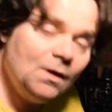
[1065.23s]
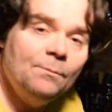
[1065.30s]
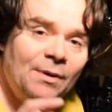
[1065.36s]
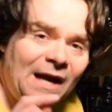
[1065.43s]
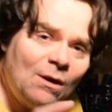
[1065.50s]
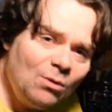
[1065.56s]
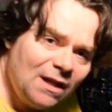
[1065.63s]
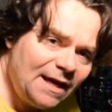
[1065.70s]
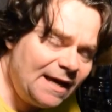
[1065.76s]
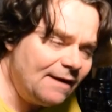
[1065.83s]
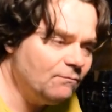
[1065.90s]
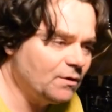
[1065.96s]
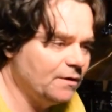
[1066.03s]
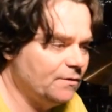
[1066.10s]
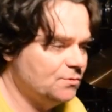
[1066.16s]
But I will
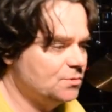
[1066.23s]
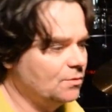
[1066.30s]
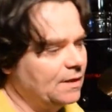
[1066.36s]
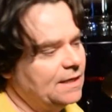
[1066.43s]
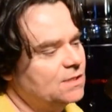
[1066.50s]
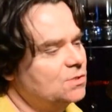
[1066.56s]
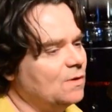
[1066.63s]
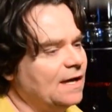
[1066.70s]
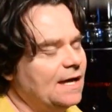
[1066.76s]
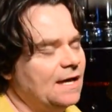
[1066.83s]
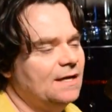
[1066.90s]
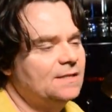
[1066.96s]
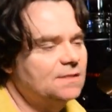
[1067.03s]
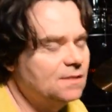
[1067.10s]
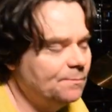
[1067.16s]
have one of those, okay? So
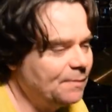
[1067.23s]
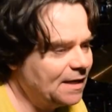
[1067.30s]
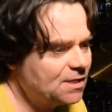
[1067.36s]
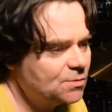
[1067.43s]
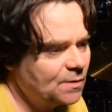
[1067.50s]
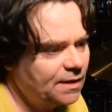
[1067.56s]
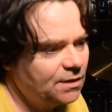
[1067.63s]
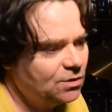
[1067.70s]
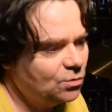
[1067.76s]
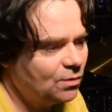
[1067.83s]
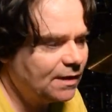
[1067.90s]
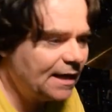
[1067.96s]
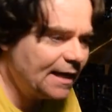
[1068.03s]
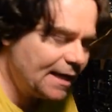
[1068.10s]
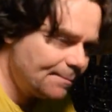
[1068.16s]
it's the best way to do
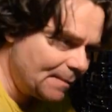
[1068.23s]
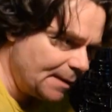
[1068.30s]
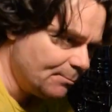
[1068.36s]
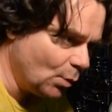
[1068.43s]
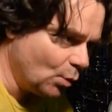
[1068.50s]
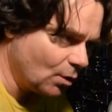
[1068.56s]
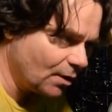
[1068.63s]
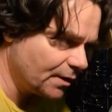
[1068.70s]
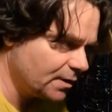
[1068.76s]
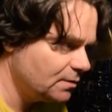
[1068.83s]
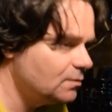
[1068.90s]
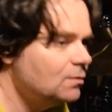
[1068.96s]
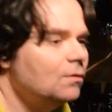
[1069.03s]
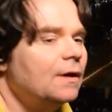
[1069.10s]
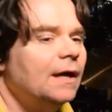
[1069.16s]
it. I have my board,
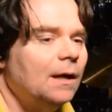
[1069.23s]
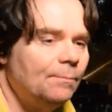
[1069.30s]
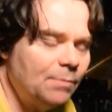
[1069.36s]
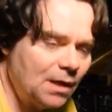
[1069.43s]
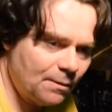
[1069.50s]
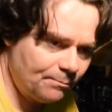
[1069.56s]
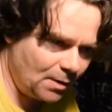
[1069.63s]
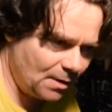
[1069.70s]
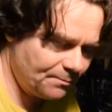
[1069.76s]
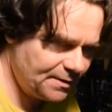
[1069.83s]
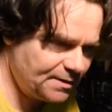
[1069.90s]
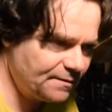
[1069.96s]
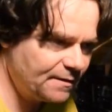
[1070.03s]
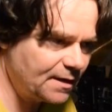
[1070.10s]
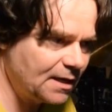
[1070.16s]
okay? I'll pump it
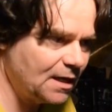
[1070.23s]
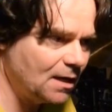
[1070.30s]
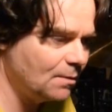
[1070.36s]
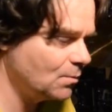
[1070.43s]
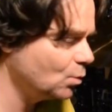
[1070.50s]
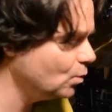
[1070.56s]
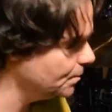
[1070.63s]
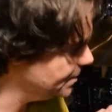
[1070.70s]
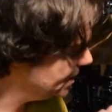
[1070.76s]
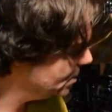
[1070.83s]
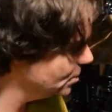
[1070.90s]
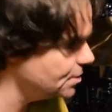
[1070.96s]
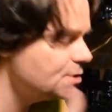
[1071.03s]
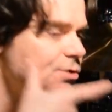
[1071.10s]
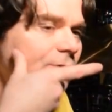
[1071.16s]
into the camera. We'll be
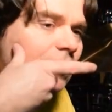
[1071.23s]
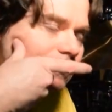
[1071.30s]
good, so you'll